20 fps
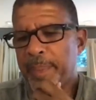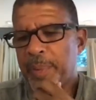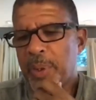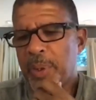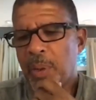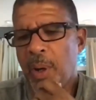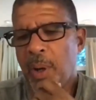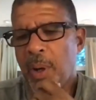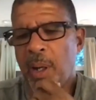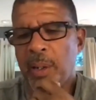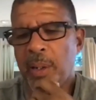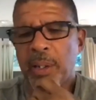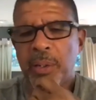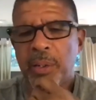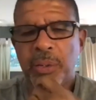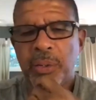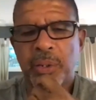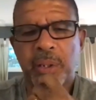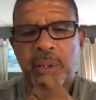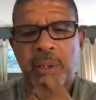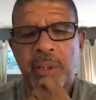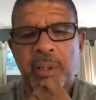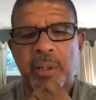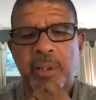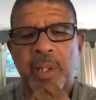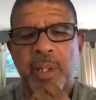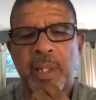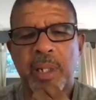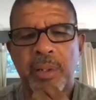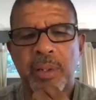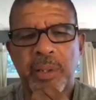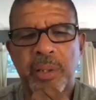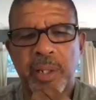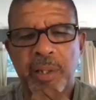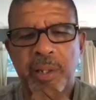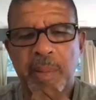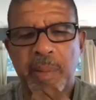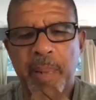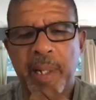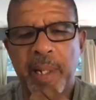So all those skills
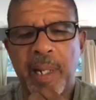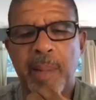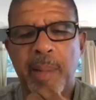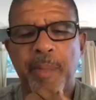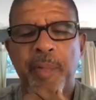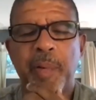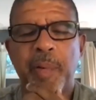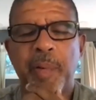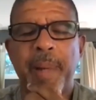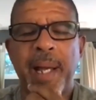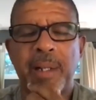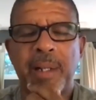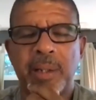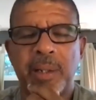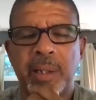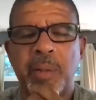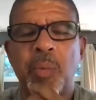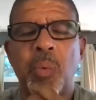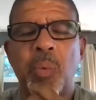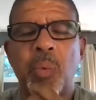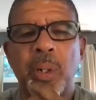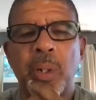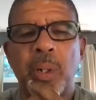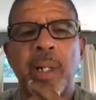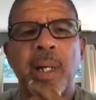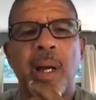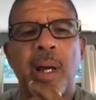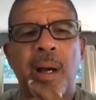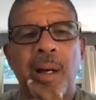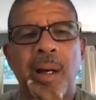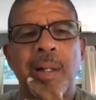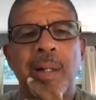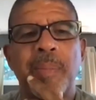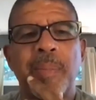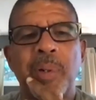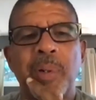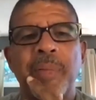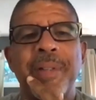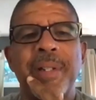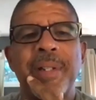that you pick up from actually working on a
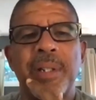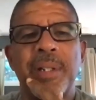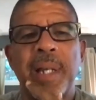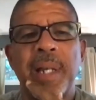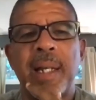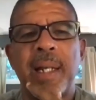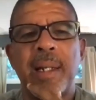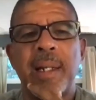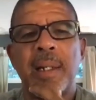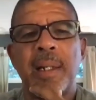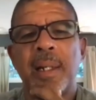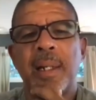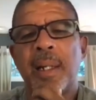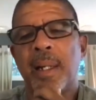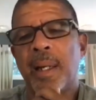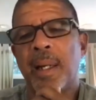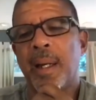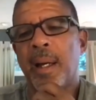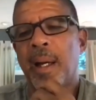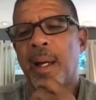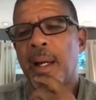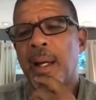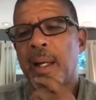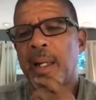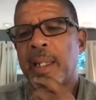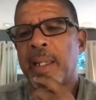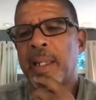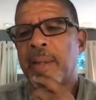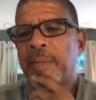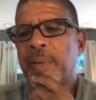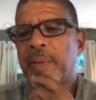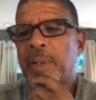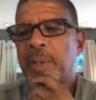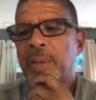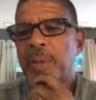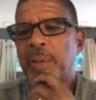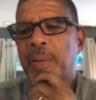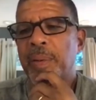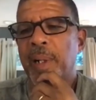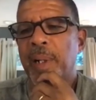movie set give
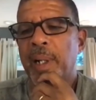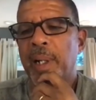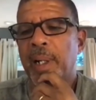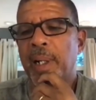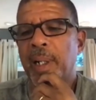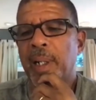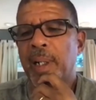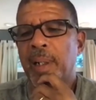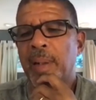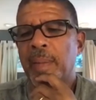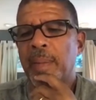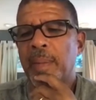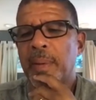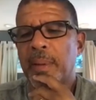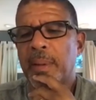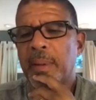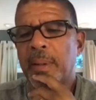you a